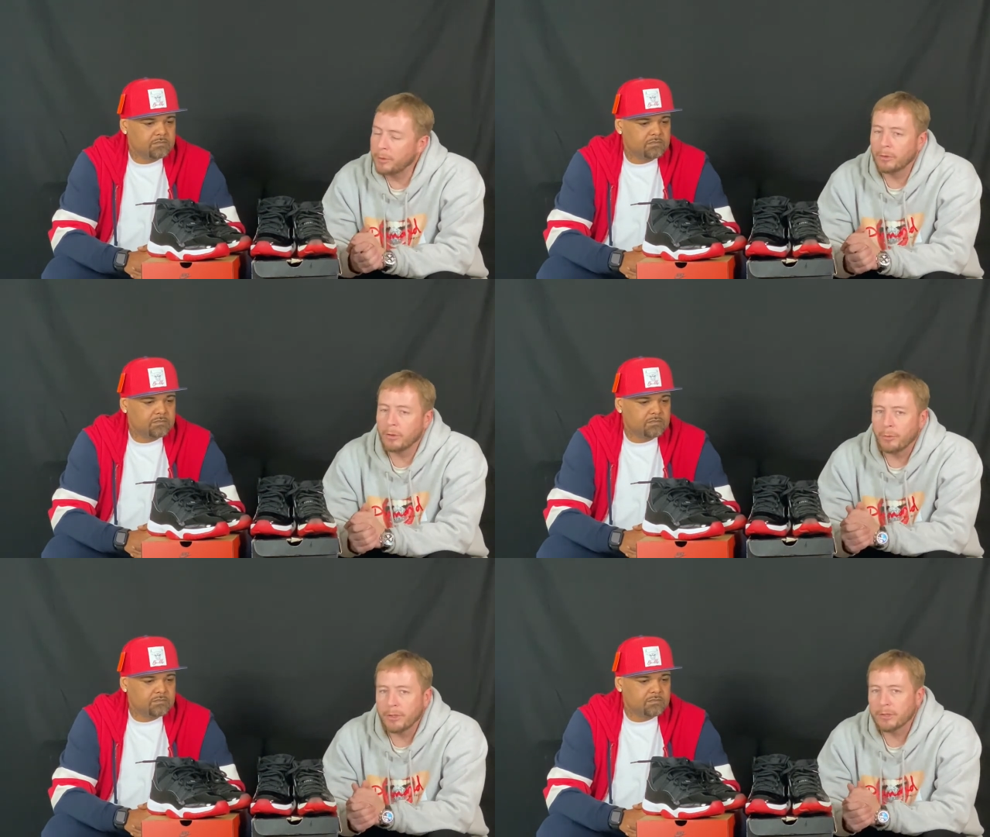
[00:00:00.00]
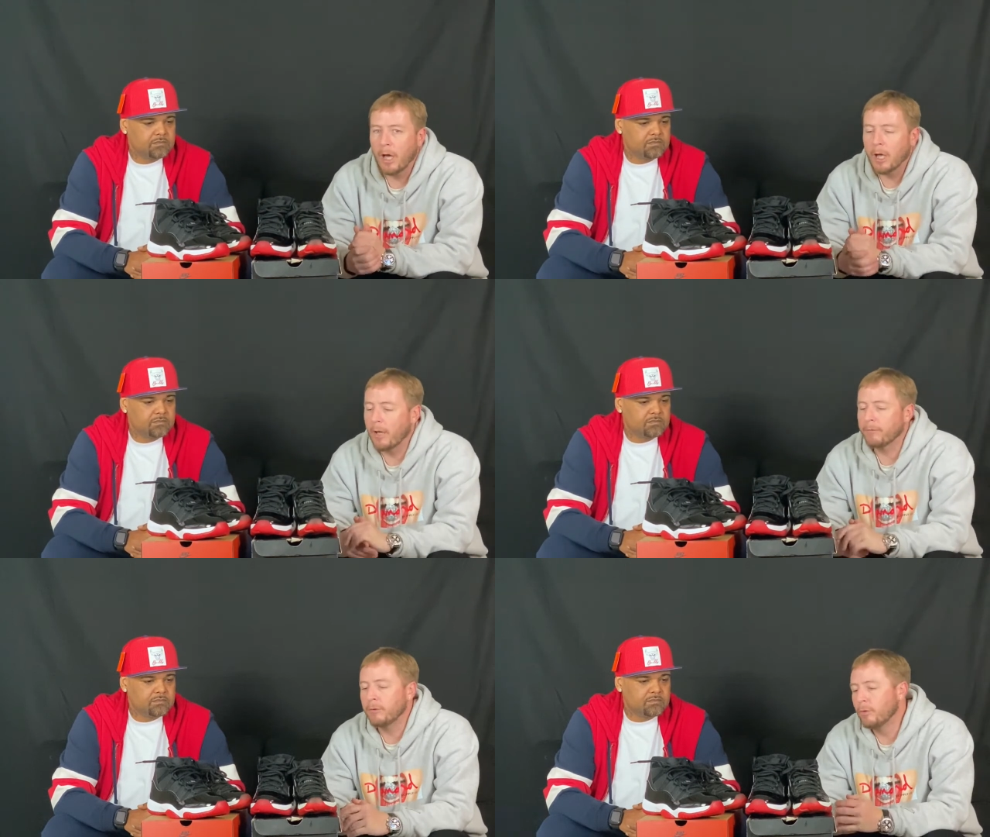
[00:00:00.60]
Speaker 1: be doing a restock
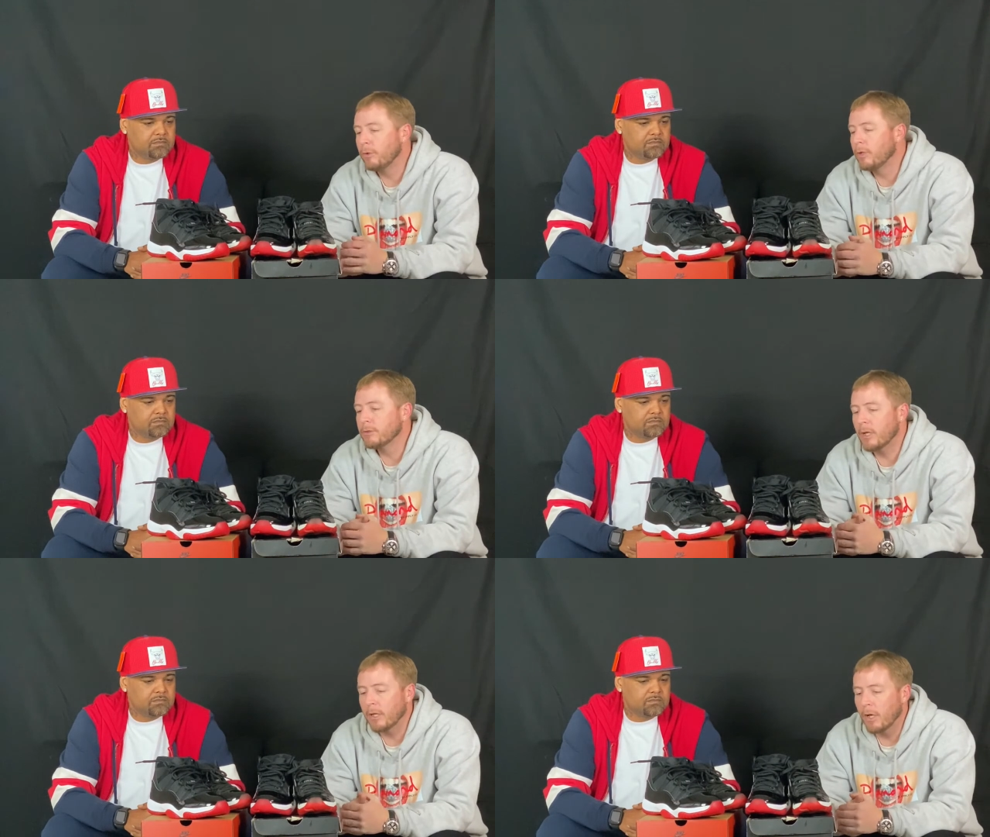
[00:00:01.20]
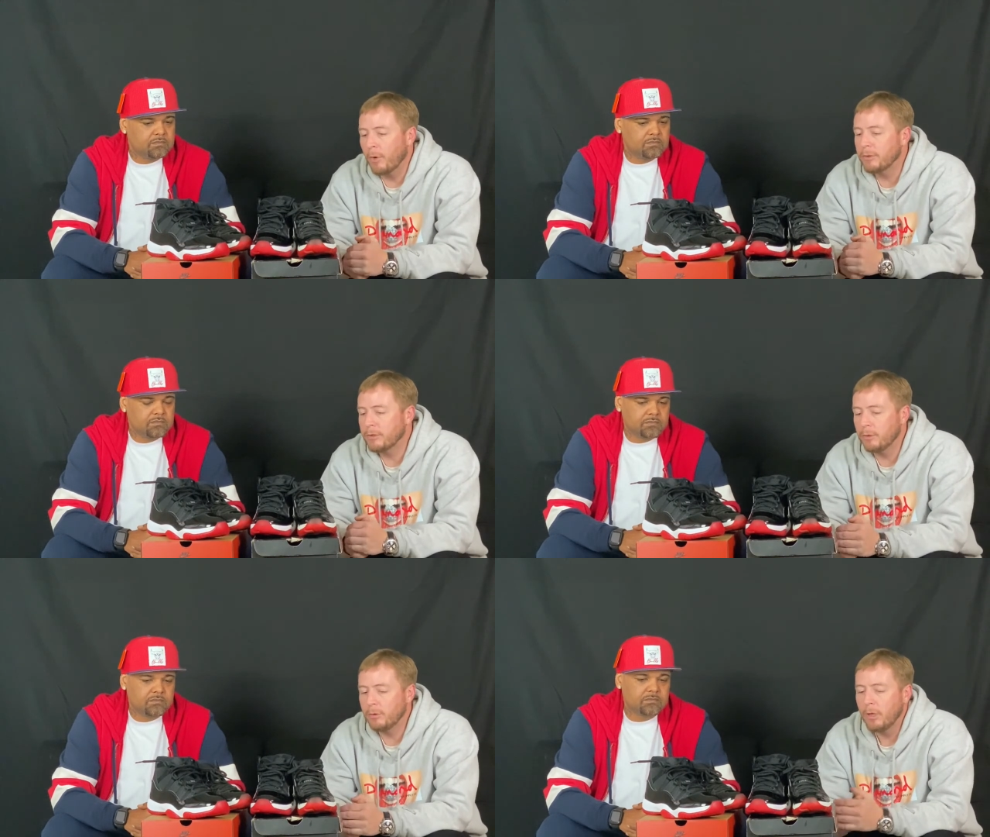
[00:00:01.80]
after New Year's, like they always
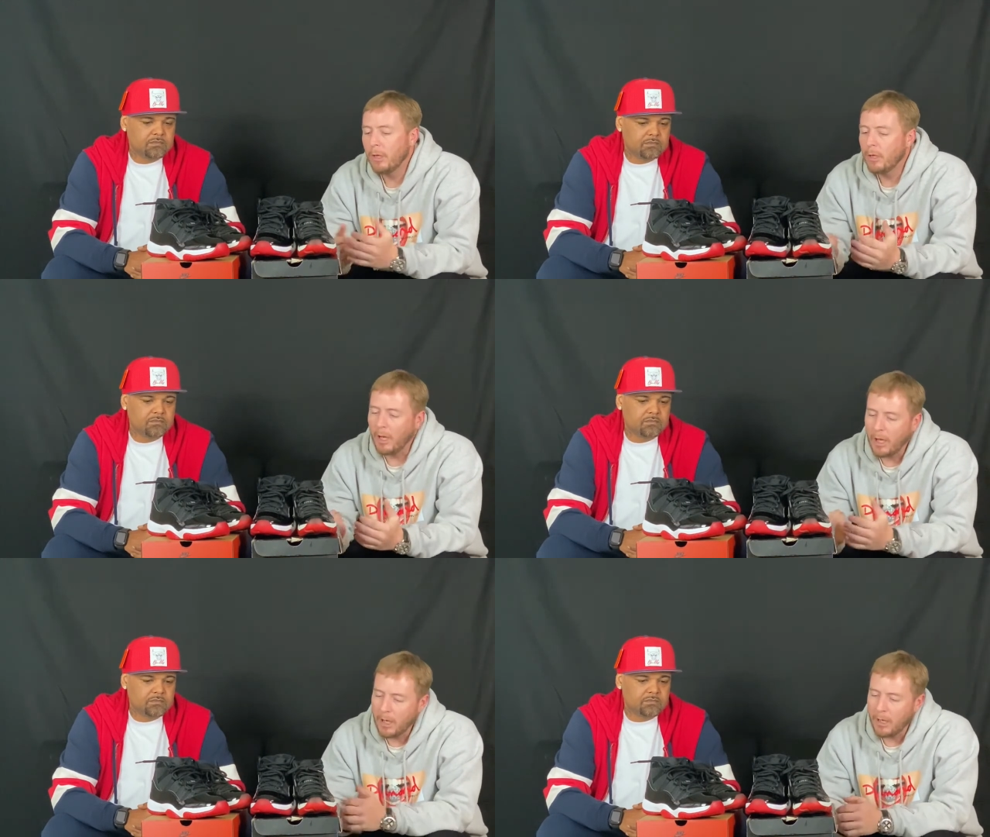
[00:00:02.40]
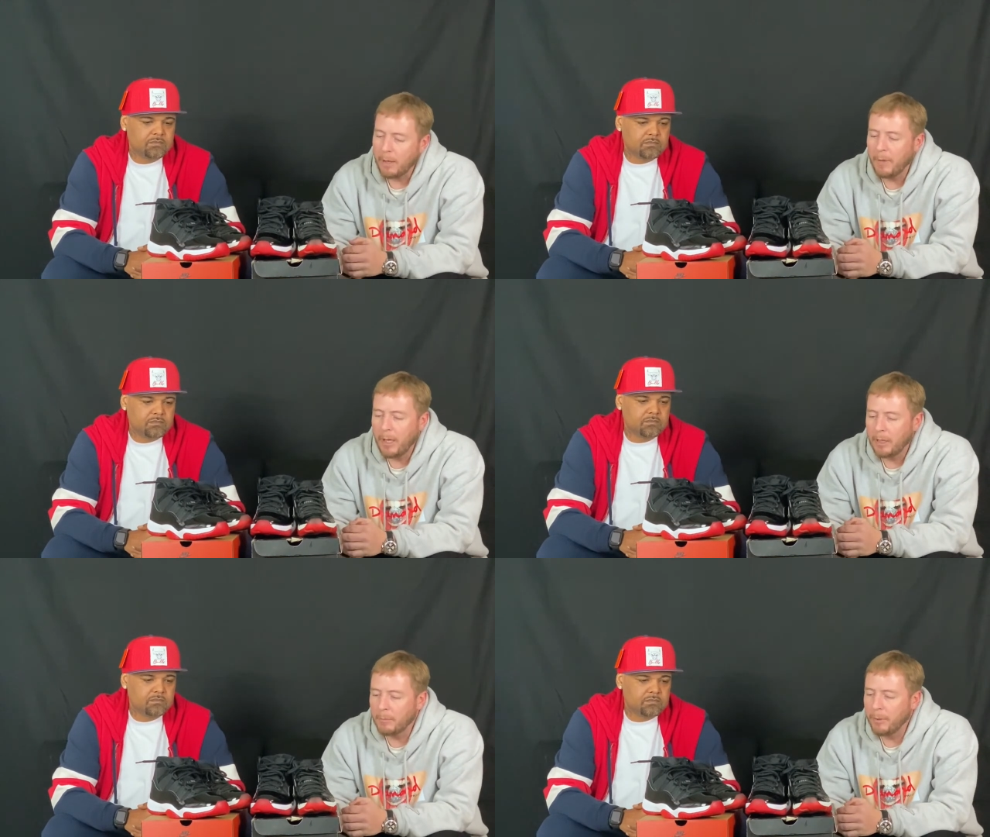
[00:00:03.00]
do. I, I
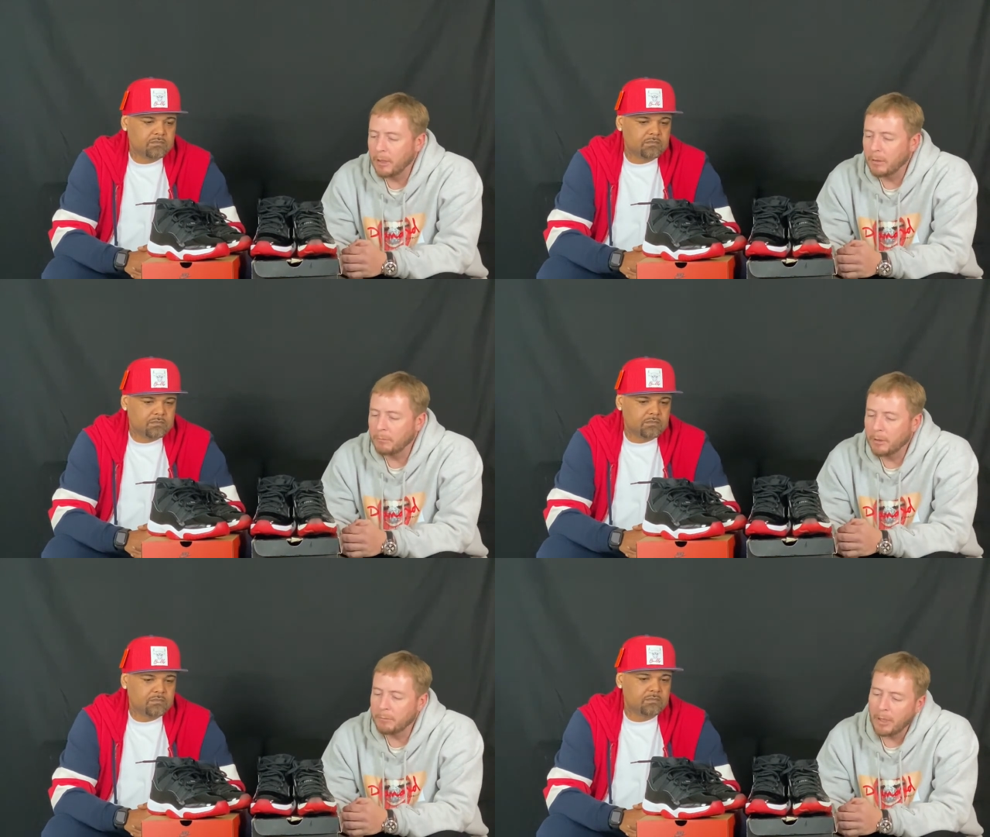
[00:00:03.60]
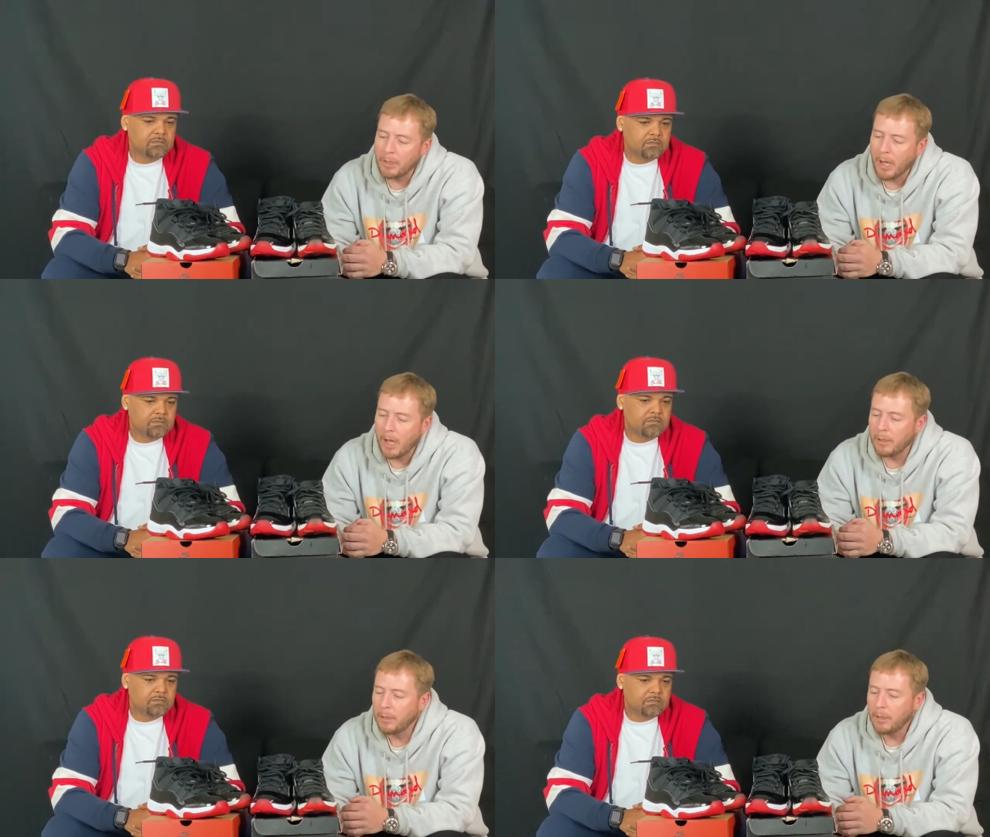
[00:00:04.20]
may end up picking them up, may
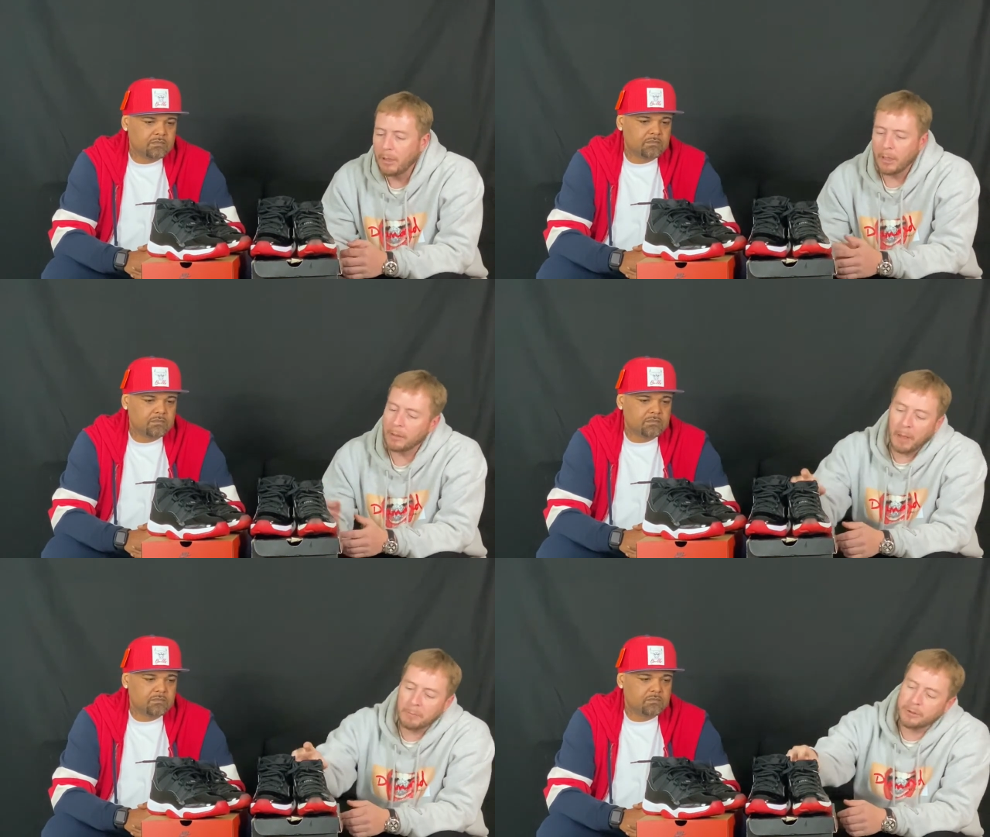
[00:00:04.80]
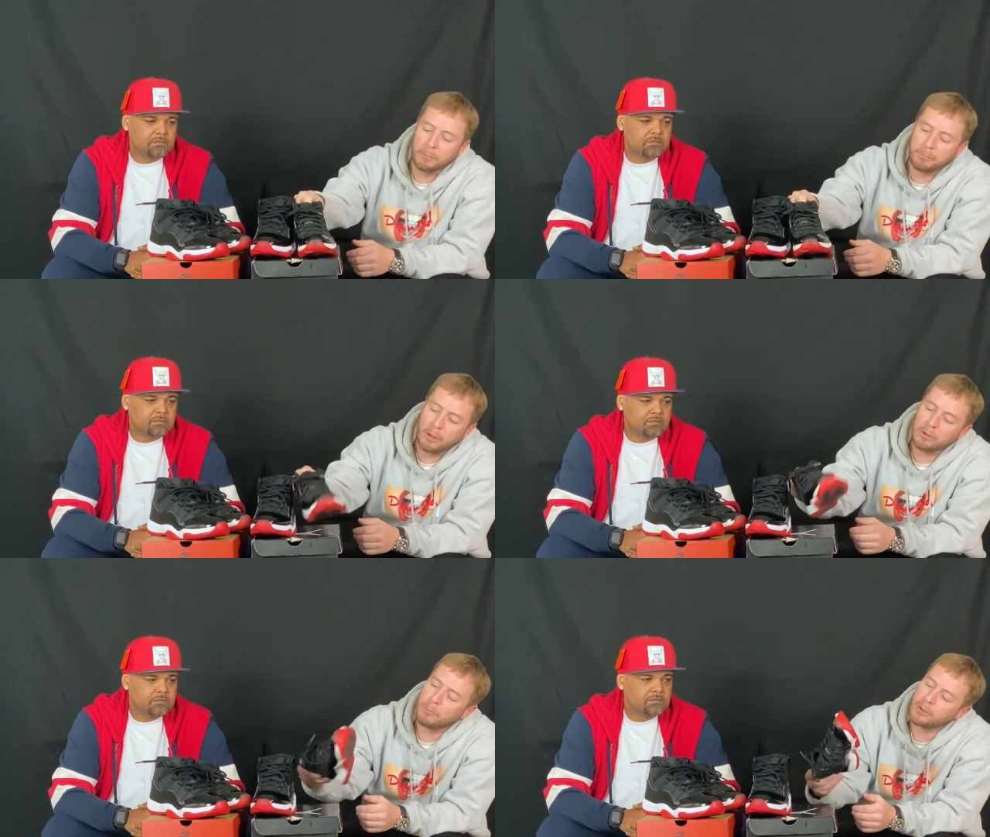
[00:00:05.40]
not. Um, I'm still pleased with my